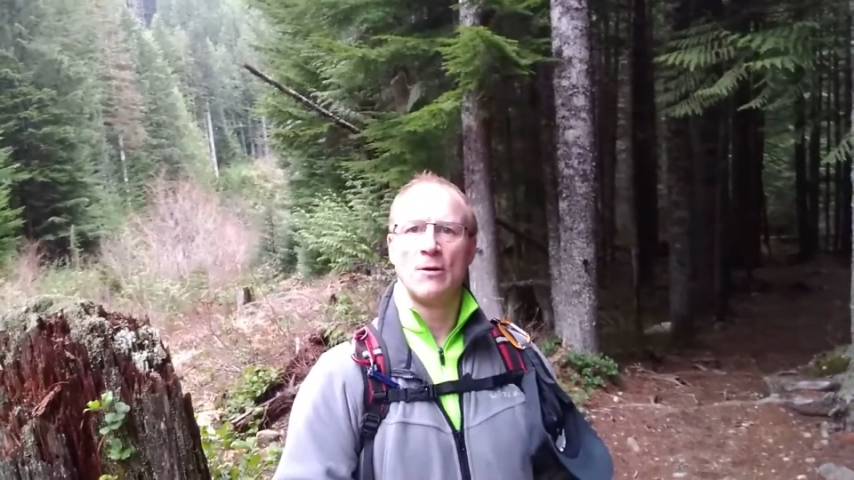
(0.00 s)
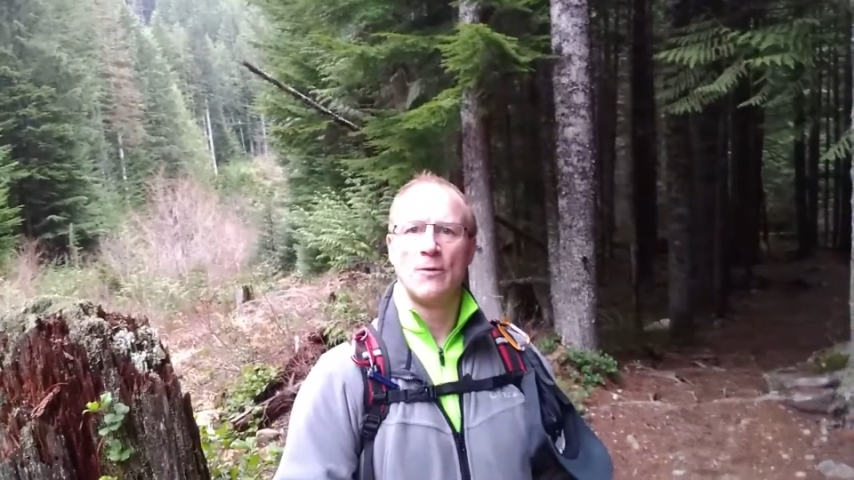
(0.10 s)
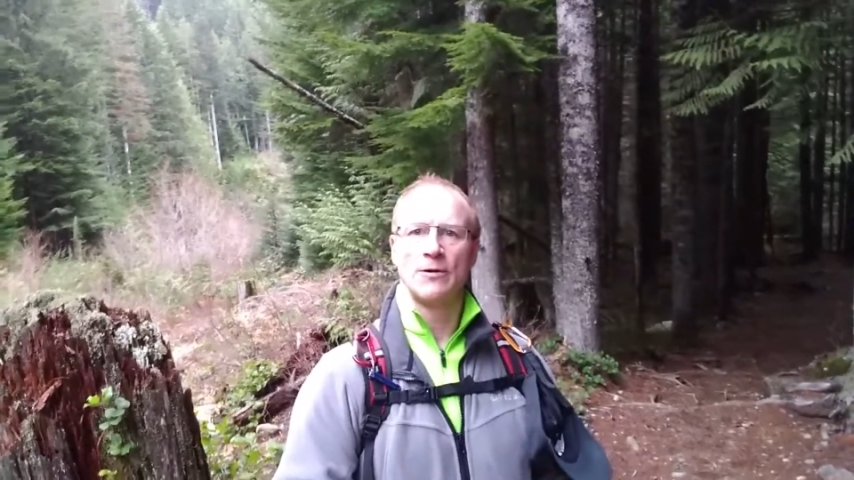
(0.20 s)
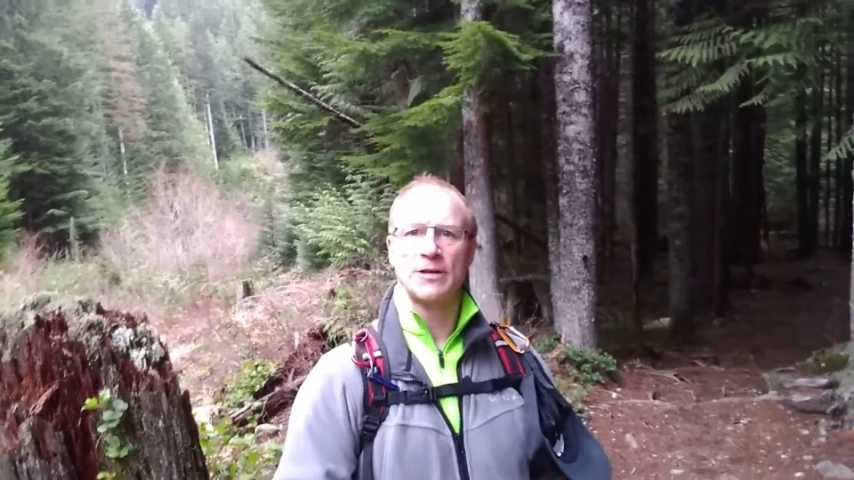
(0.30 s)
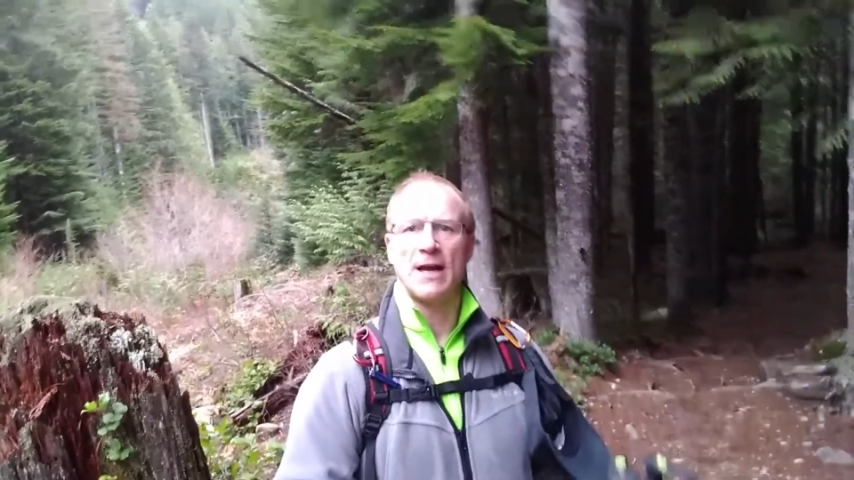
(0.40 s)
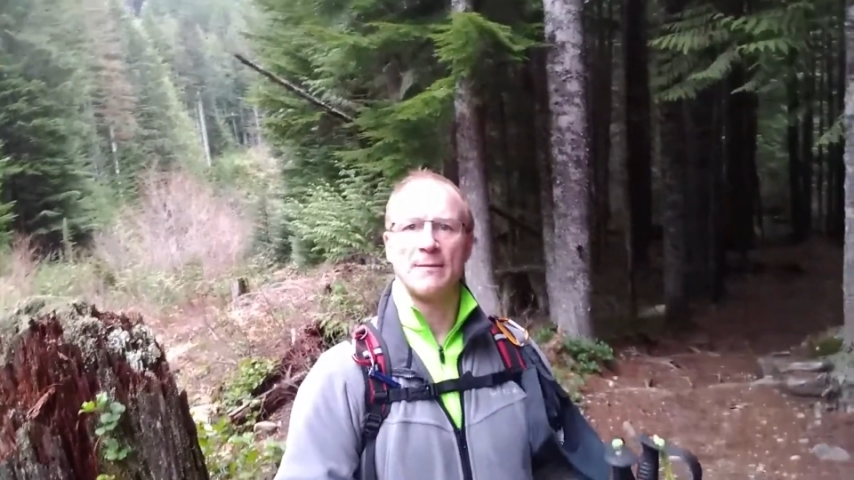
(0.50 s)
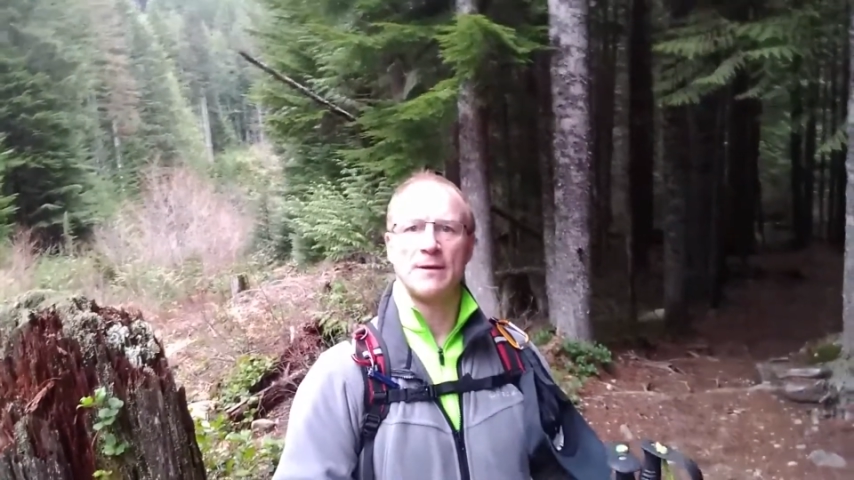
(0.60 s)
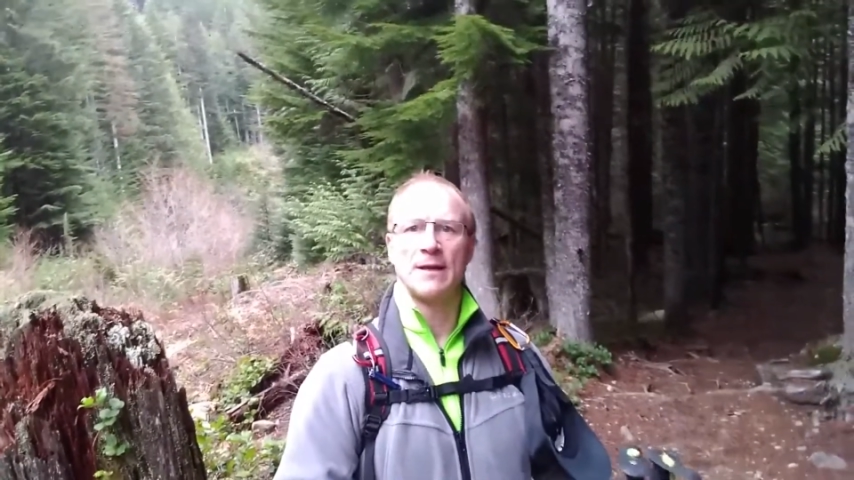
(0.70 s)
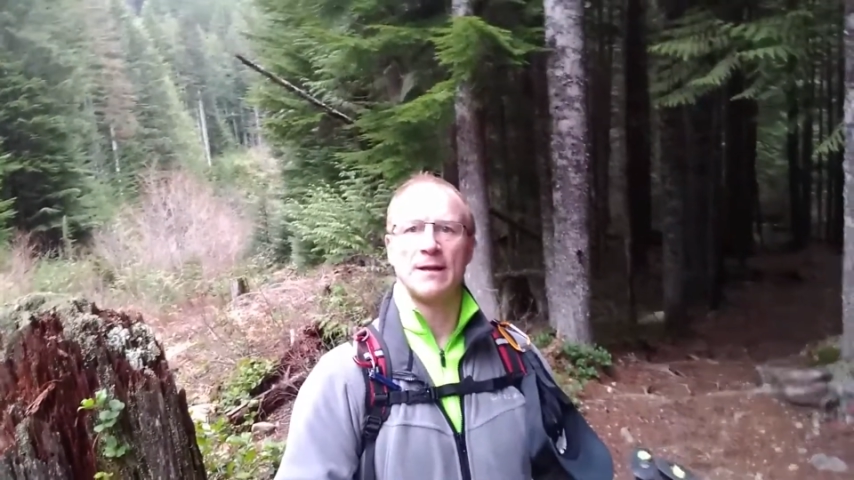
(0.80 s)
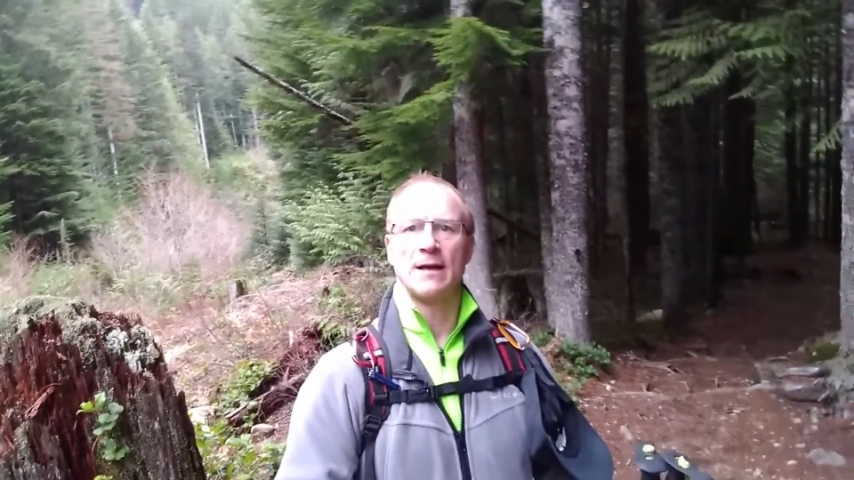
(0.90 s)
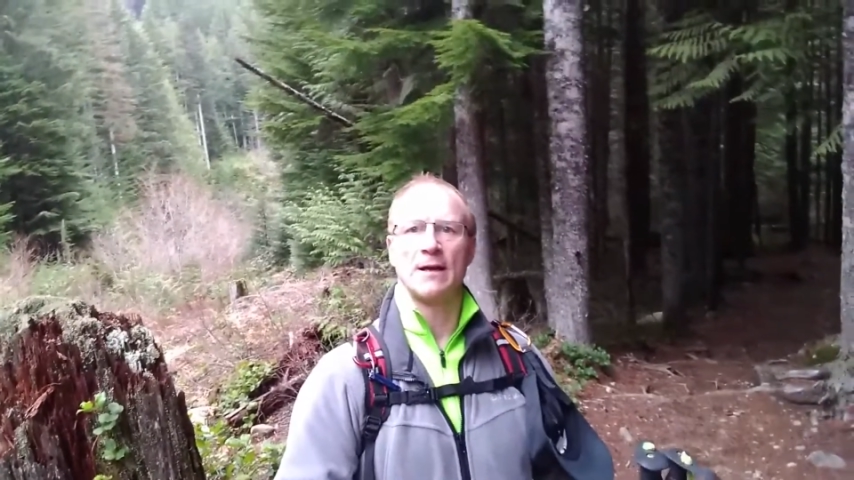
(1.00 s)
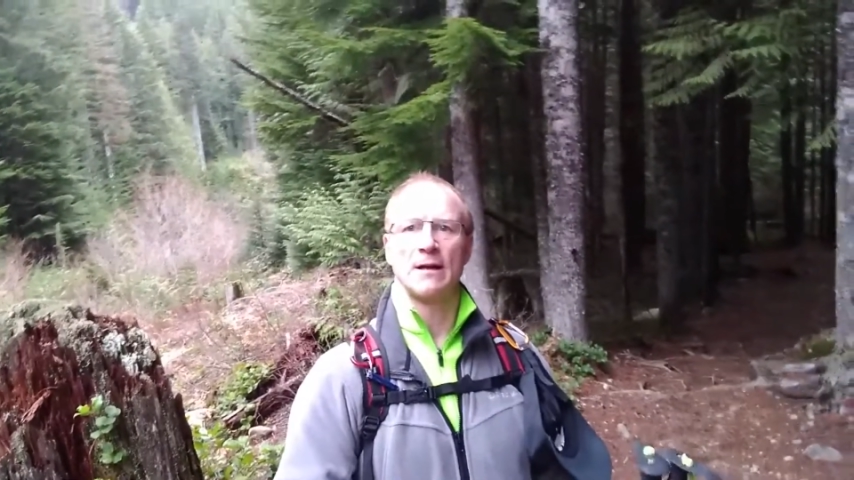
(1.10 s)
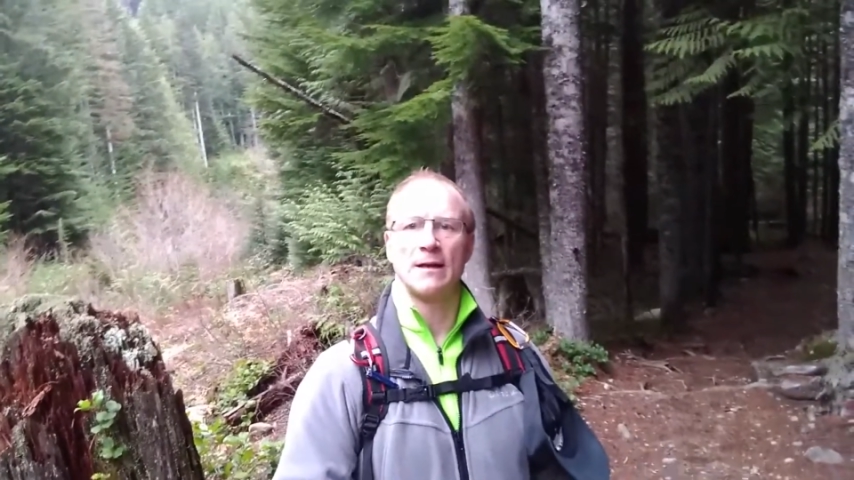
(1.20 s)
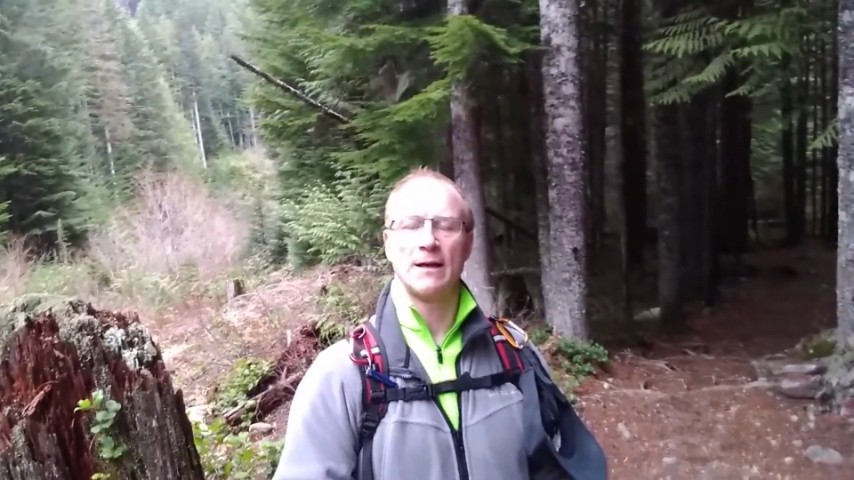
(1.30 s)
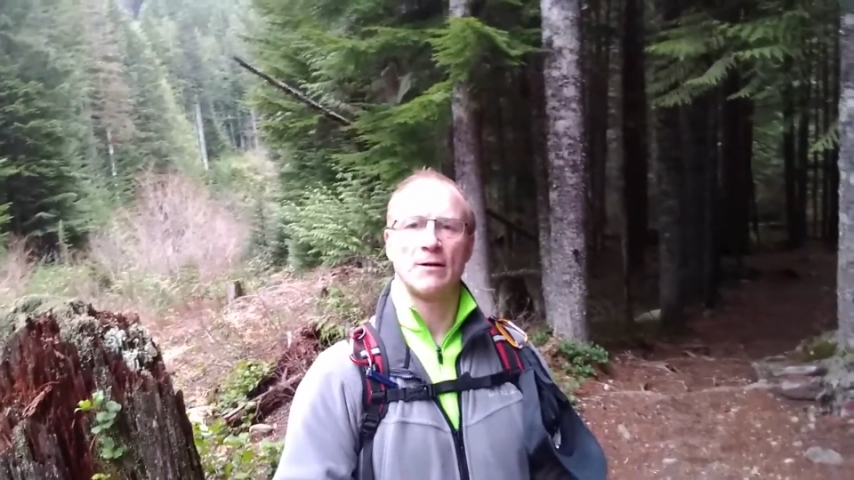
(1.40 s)
wintertime, and then
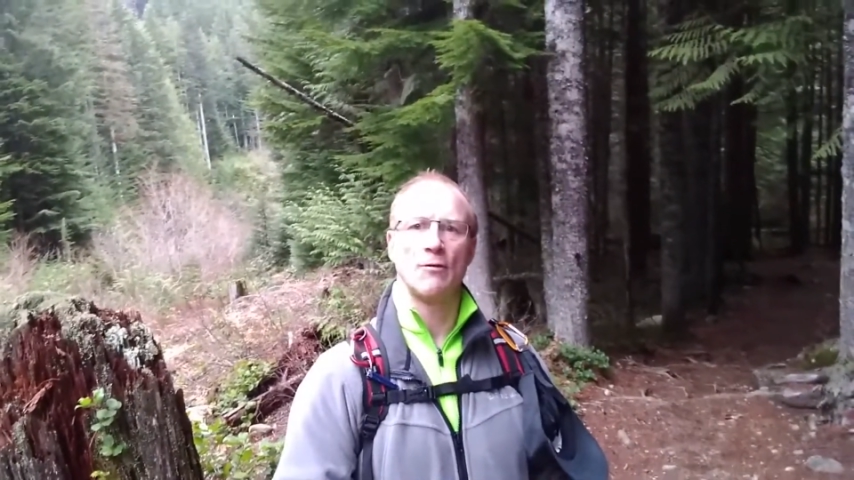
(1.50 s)
a layer